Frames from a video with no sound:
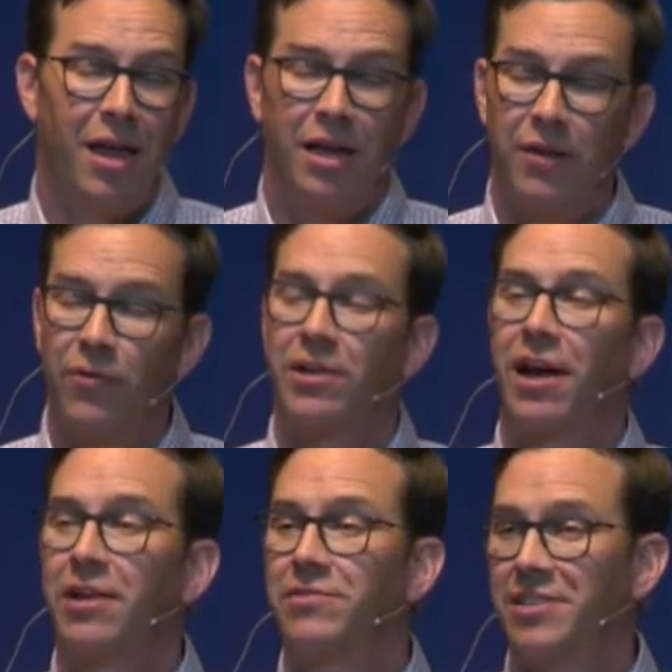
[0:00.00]
and a different
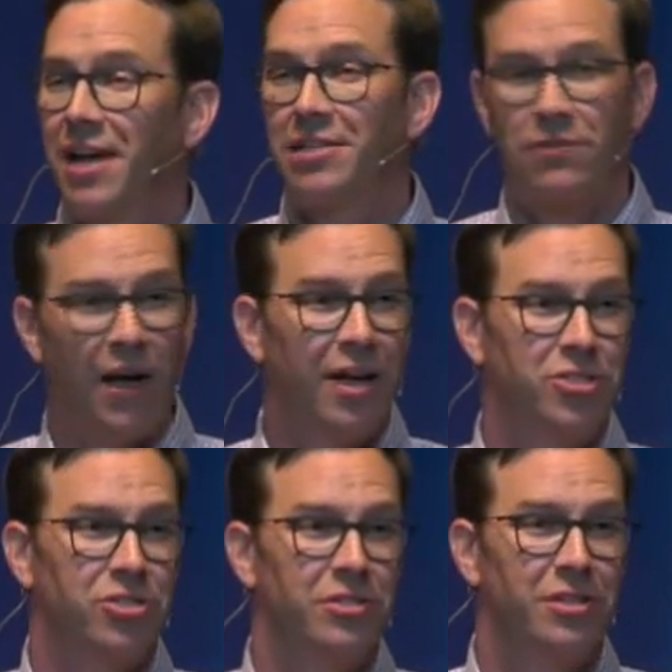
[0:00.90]
kind of
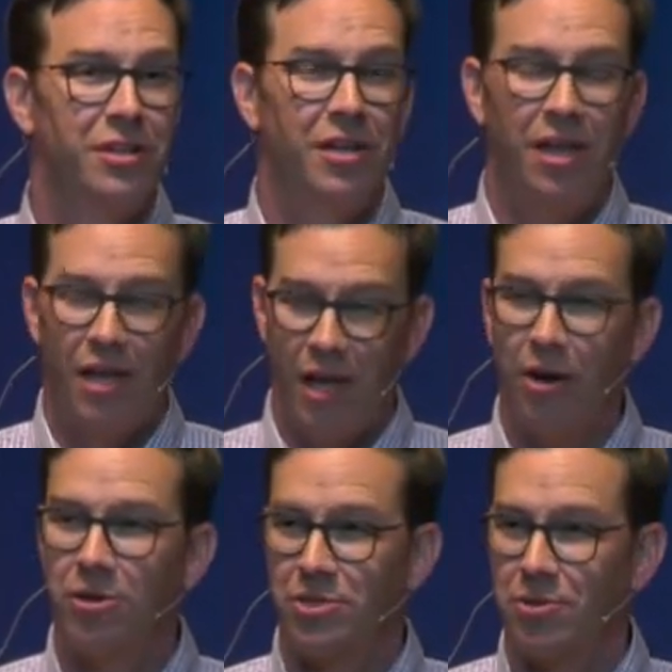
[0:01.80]
satisfaction in
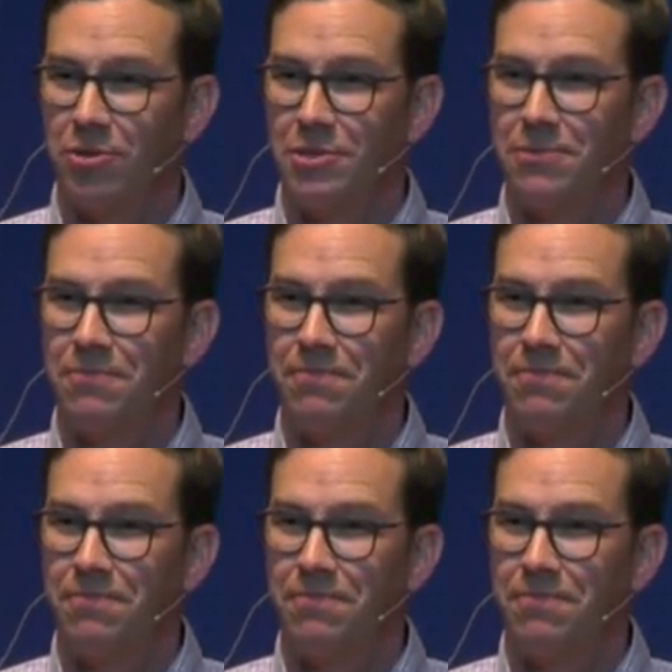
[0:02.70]
our souls.